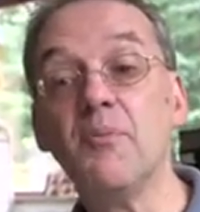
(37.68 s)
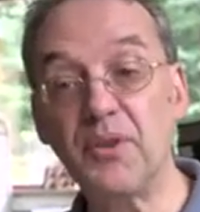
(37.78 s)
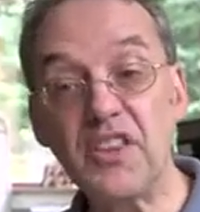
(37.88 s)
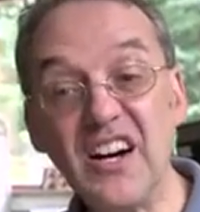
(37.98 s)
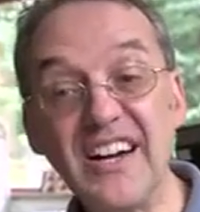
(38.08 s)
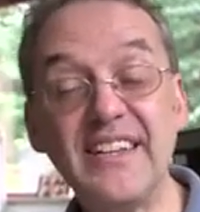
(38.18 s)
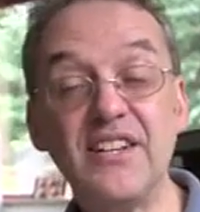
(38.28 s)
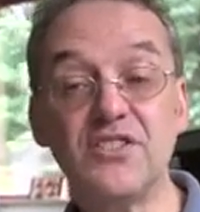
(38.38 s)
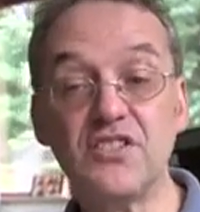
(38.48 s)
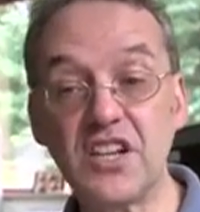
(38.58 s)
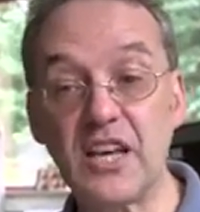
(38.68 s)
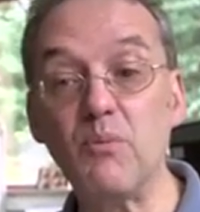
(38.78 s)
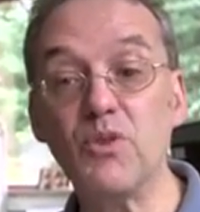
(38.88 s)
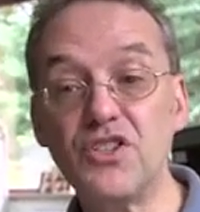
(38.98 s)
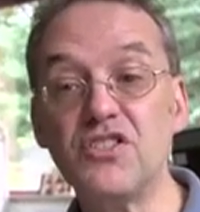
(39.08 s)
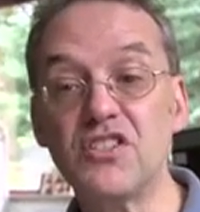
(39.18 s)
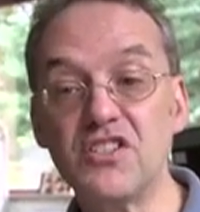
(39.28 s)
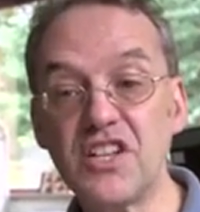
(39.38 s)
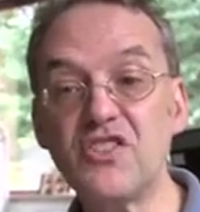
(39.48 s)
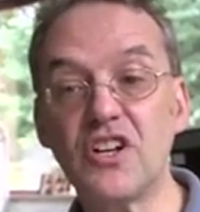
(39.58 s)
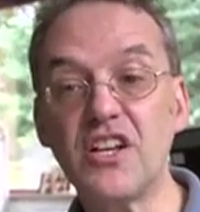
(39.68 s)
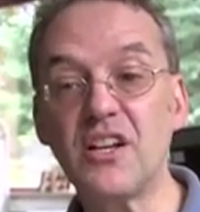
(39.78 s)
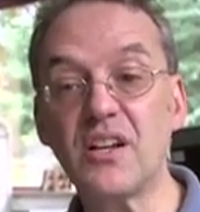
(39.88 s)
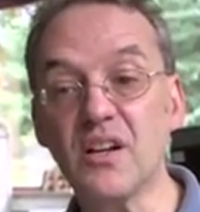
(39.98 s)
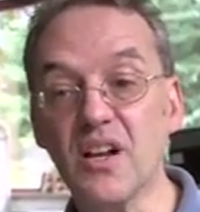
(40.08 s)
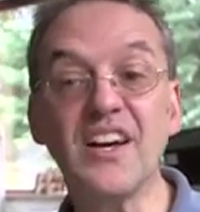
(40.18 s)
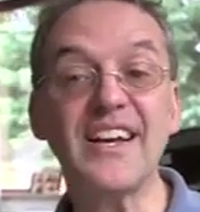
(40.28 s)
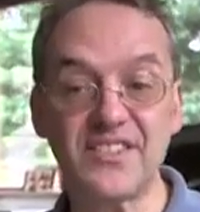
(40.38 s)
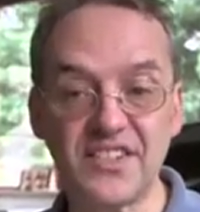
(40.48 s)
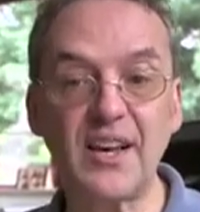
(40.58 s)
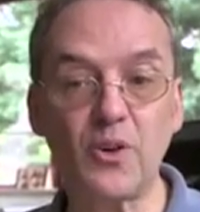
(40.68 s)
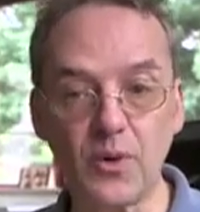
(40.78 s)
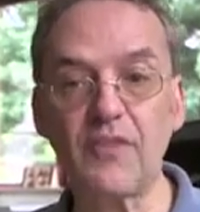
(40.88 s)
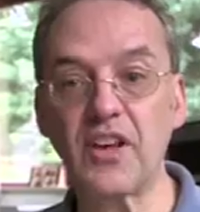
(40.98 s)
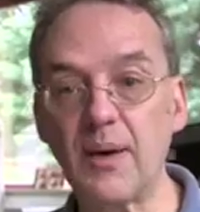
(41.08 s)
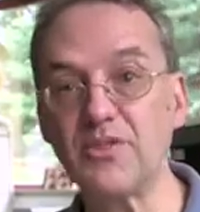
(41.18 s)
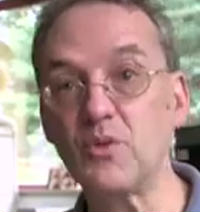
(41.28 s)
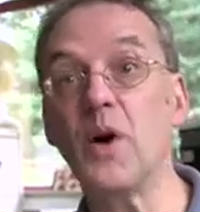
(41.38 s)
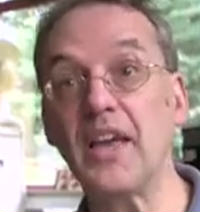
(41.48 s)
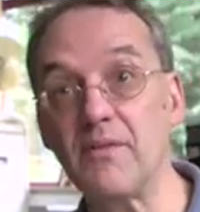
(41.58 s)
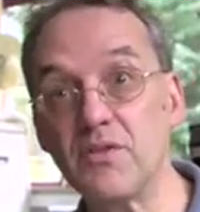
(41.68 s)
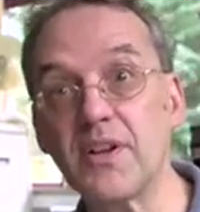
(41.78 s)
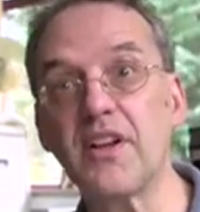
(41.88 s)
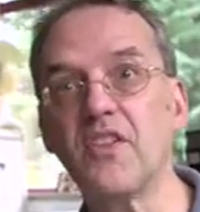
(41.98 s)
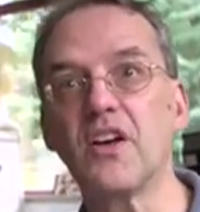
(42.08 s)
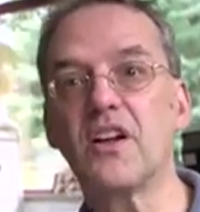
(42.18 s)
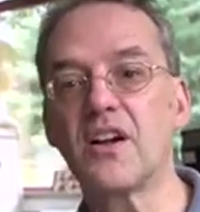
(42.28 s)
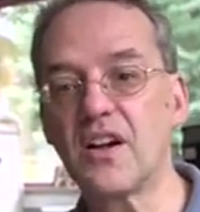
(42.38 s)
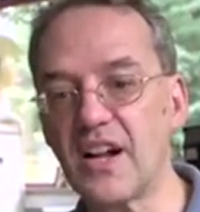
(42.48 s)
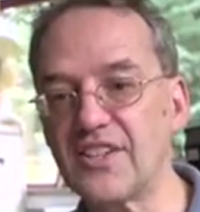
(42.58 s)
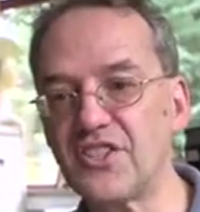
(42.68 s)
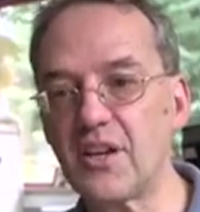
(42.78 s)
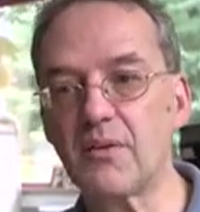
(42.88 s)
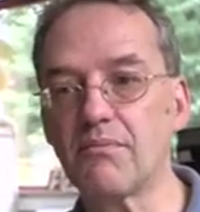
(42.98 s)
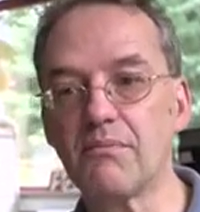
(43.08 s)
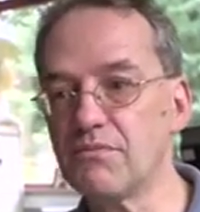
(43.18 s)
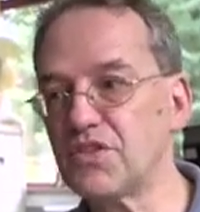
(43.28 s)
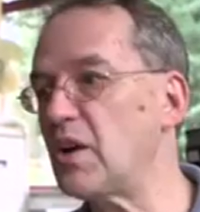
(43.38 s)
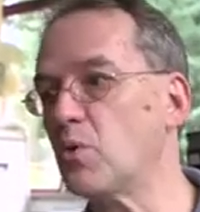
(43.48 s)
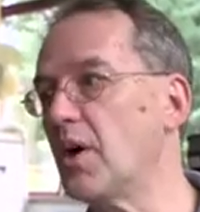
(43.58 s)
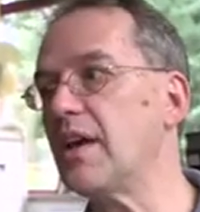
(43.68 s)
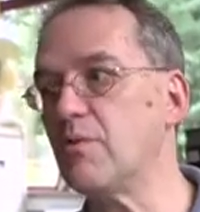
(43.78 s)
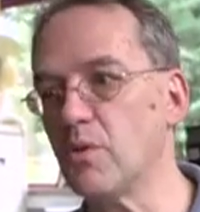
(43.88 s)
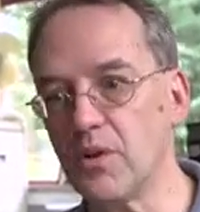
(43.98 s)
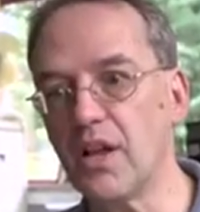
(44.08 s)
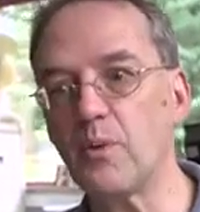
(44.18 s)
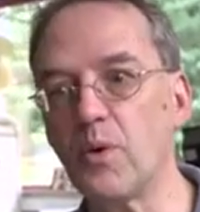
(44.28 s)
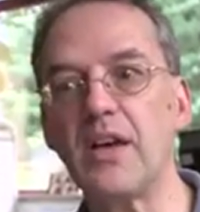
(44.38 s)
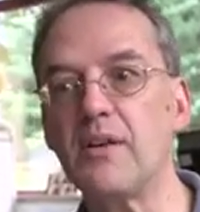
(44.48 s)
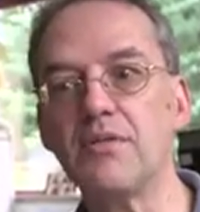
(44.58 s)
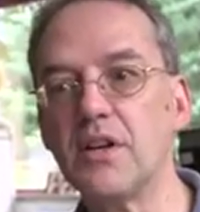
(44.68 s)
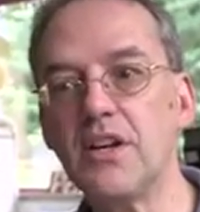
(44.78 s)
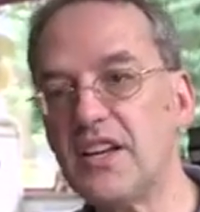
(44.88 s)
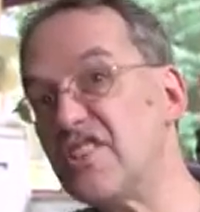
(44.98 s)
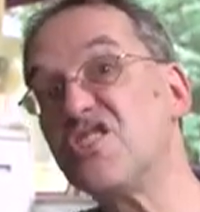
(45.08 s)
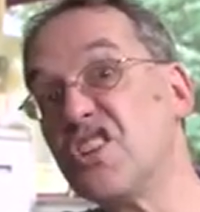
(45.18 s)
but the idea is the same, which is that essentially light, sound, whatever, comes in waves, right? And the classic sound wave or light wave is a